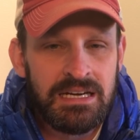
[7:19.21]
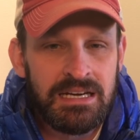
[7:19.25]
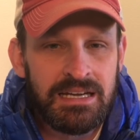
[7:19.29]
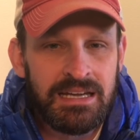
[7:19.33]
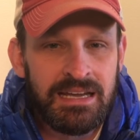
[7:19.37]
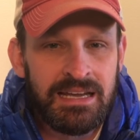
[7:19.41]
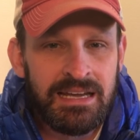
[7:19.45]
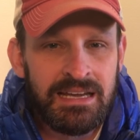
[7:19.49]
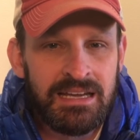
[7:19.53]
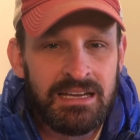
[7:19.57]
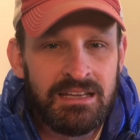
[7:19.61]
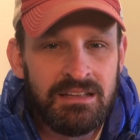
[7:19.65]

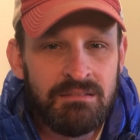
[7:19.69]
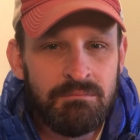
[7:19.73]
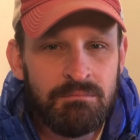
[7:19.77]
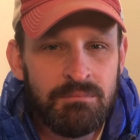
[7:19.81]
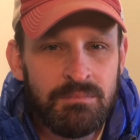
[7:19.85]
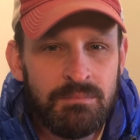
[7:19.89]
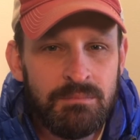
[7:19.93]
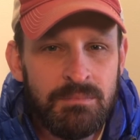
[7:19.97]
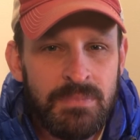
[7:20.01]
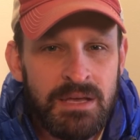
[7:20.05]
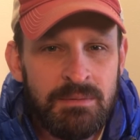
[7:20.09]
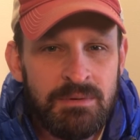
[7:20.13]

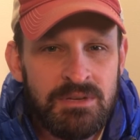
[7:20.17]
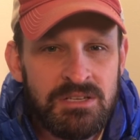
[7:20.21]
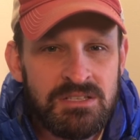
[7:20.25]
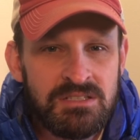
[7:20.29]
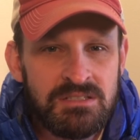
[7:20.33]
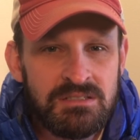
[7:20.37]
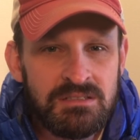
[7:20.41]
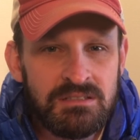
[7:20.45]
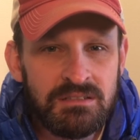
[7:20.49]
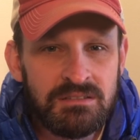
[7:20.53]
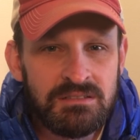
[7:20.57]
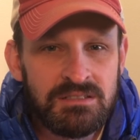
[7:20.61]
and maybe
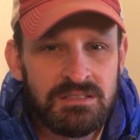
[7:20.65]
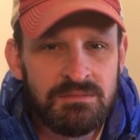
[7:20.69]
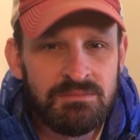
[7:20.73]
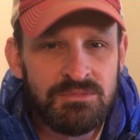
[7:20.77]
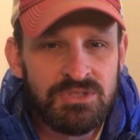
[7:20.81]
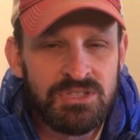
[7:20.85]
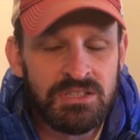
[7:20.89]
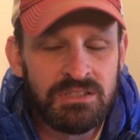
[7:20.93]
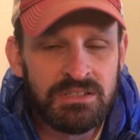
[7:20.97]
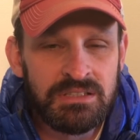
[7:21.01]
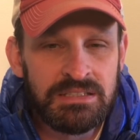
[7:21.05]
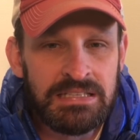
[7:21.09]
some
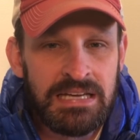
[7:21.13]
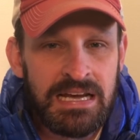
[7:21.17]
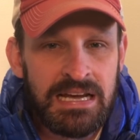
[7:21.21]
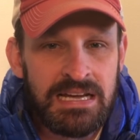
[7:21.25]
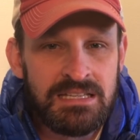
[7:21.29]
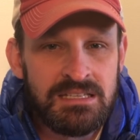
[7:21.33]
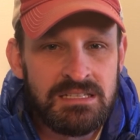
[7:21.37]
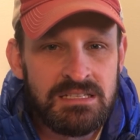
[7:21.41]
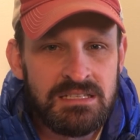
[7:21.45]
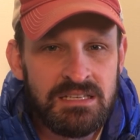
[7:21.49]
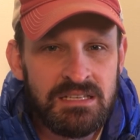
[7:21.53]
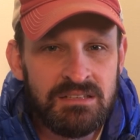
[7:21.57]
chilly
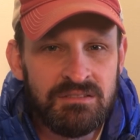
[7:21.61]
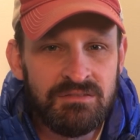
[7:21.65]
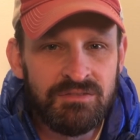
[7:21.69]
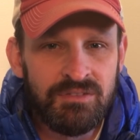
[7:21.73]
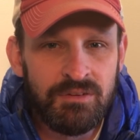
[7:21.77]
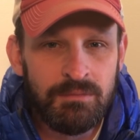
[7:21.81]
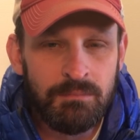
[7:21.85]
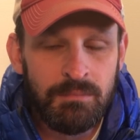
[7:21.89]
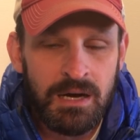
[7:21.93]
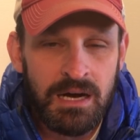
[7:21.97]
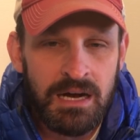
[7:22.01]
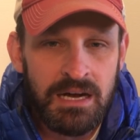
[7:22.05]
nights in
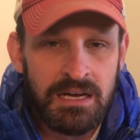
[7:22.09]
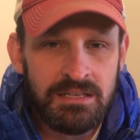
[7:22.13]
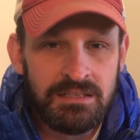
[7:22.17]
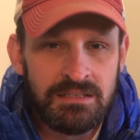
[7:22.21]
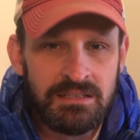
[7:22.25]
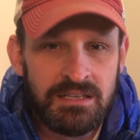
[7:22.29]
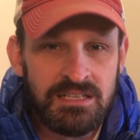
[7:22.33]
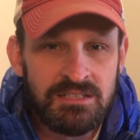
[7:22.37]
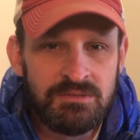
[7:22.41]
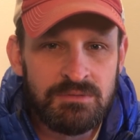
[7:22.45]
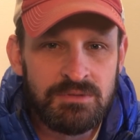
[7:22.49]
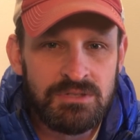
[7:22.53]
Vermont
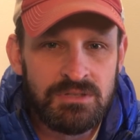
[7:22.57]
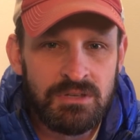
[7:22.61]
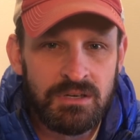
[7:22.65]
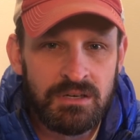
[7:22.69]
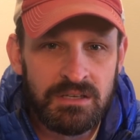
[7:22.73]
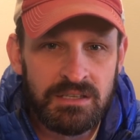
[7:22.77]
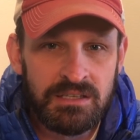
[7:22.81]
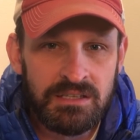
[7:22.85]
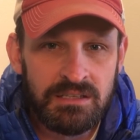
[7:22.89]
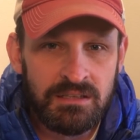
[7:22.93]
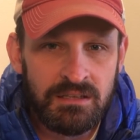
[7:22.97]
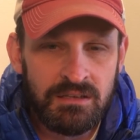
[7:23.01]
as we started
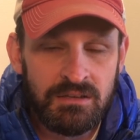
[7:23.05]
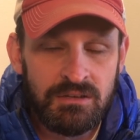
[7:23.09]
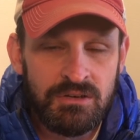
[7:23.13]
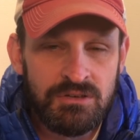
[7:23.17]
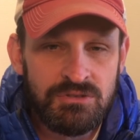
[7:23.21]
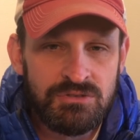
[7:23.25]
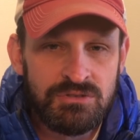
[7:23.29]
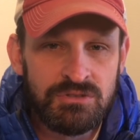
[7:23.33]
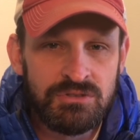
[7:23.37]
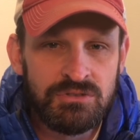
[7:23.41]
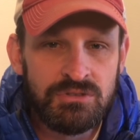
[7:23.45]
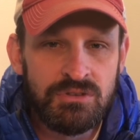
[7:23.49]
getting
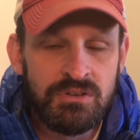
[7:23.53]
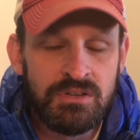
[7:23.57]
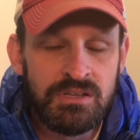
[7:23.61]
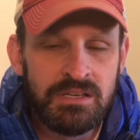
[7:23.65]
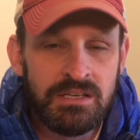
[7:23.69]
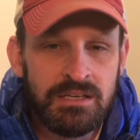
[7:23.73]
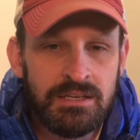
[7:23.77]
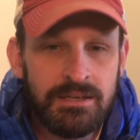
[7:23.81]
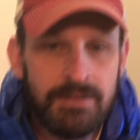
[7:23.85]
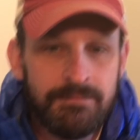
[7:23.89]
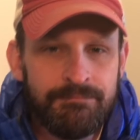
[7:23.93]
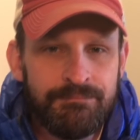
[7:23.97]
closer to the
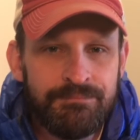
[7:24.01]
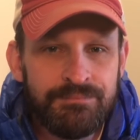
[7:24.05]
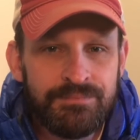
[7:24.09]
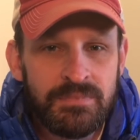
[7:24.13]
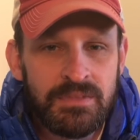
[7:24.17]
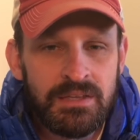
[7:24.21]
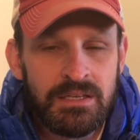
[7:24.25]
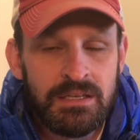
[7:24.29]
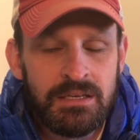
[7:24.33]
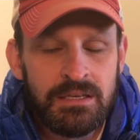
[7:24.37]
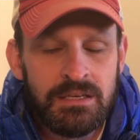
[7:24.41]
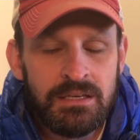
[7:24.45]
end.
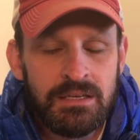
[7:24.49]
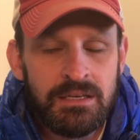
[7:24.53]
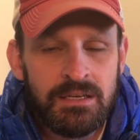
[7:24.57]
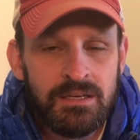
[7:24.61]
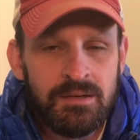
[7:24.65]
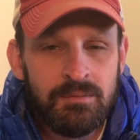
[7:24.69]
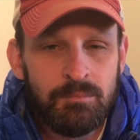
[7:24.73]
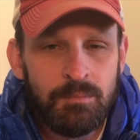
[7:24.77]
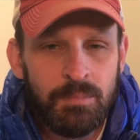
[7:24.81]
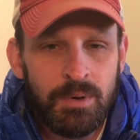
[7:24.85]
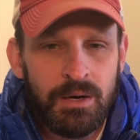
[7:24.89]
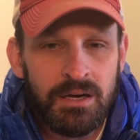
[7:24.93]

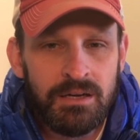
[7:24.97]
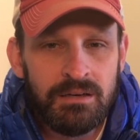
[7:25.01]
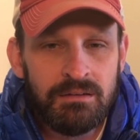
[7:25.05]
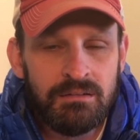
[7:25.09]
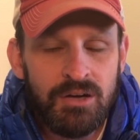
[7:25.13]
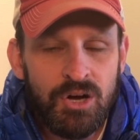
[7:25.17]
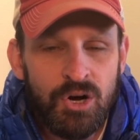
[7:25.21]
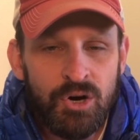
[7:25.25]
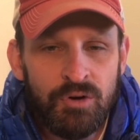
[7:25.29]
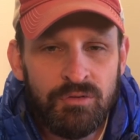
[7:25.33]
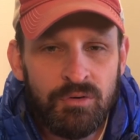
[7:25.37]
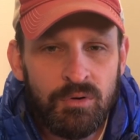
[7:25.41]
But
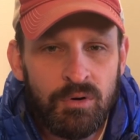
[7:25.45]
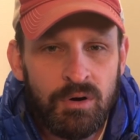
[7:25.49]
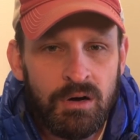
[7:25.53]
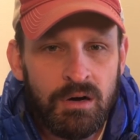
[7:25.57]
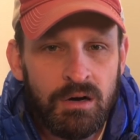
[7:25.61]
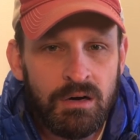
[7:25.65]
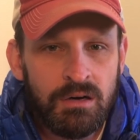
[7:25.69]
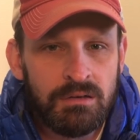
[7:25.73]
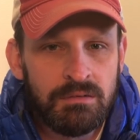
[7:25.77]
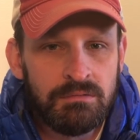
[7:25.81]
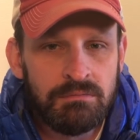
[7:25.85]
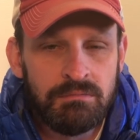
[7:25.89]

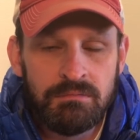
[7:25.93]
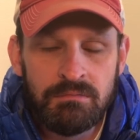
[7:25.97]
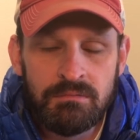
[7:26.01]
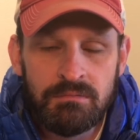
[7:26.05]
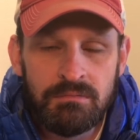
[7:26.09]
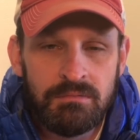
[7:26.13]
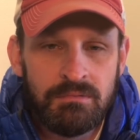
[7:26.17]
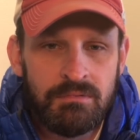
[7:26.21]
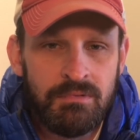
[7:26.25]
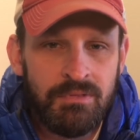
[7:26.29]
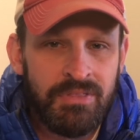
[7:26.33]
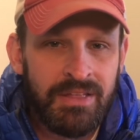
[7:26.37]
overall,
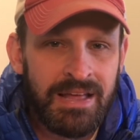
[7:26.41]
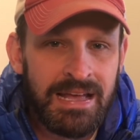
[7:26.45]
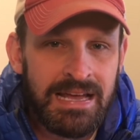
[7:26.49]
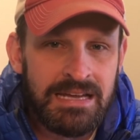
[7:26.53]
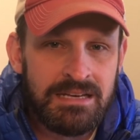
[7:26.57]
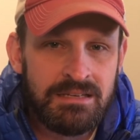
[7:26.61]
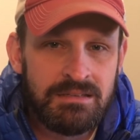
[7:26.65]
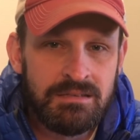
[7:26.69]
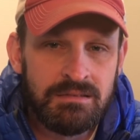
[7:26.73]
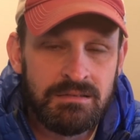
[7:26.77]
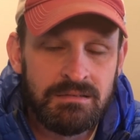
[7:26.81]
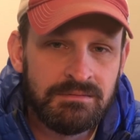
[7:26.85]

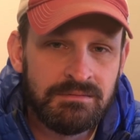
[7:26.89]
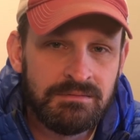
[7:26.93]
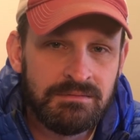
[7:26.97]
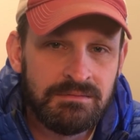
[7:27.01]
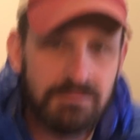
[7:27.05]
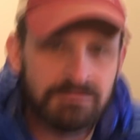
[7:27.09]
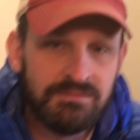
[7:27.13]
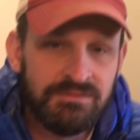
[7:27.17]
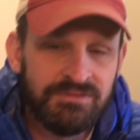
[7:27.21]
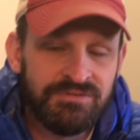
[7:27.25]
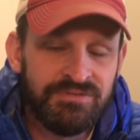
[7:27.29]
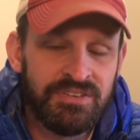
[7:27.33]
that
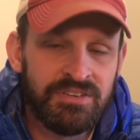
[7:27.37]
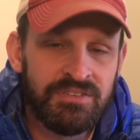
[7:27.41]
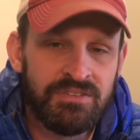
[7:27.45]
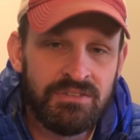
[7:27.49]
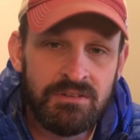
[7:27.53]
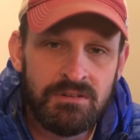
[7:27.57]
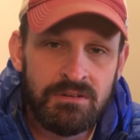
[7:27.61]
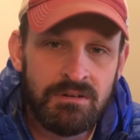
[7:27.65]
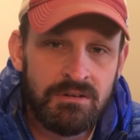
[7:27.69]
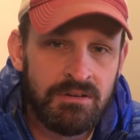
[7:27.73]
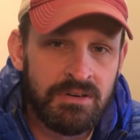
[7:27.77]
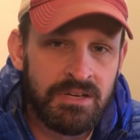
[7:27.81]
50
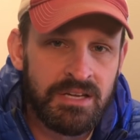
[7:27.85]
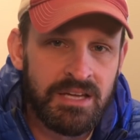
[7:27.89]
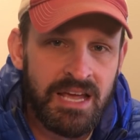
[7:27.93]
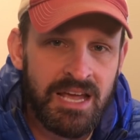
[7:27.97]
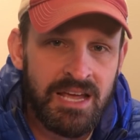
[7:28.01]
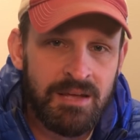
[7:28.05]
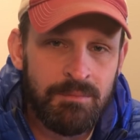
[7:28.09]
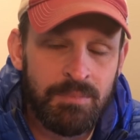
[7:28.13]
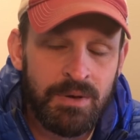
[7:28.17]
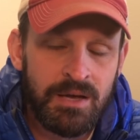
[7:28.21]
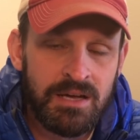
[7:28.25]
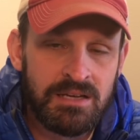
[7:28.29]
degree
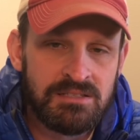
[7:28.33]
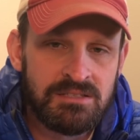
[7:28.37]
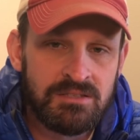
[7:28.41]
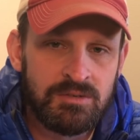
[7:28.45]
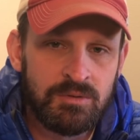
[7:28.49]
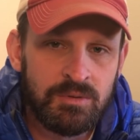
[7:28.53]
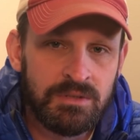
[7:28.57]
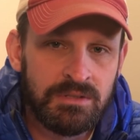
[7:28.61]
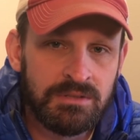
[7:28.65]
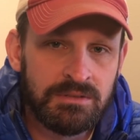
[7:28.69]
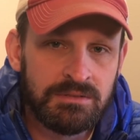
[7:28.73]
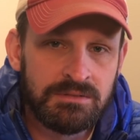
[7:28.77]
Apex
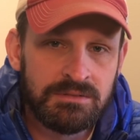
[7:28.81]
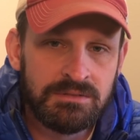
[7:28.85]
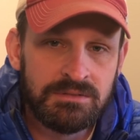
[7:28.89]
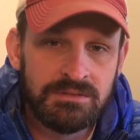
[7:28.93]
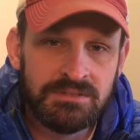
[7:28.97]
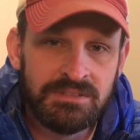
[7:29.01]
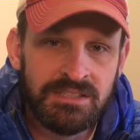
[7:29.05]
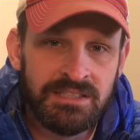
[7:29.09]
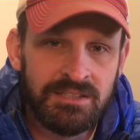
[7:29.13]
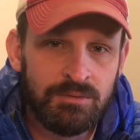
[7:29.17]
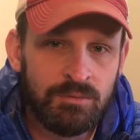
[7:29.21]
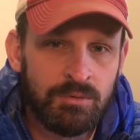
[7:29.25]
quilt,
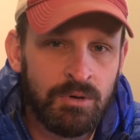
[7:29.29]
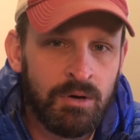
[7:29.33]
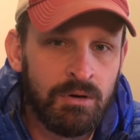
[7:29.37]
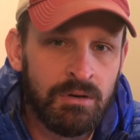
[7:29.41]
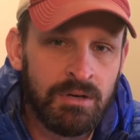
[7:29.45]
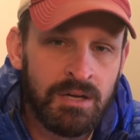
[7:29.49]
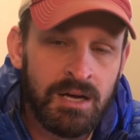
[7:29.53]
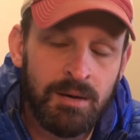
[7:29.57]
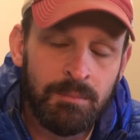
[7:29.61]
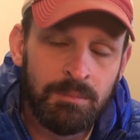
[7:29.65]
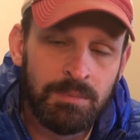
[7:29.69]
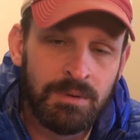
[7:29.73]
it rolled
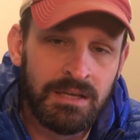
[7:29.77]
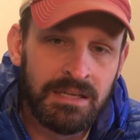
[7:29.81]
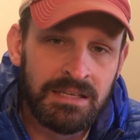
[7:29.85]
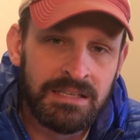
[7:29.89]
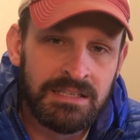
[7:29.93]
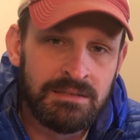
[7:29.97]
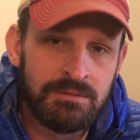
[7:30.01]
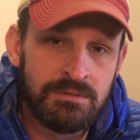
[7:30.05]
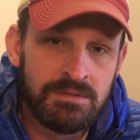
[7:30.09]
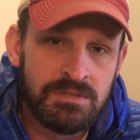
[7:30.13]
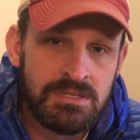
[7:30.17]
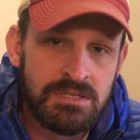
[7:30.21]
up like
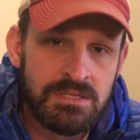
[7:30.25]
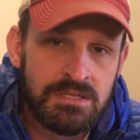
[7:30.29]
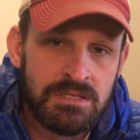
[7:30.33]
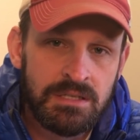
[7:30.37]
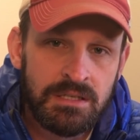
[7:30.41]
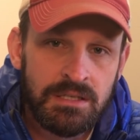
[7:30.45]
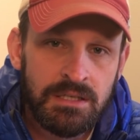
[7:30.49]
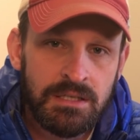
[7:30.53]
it was,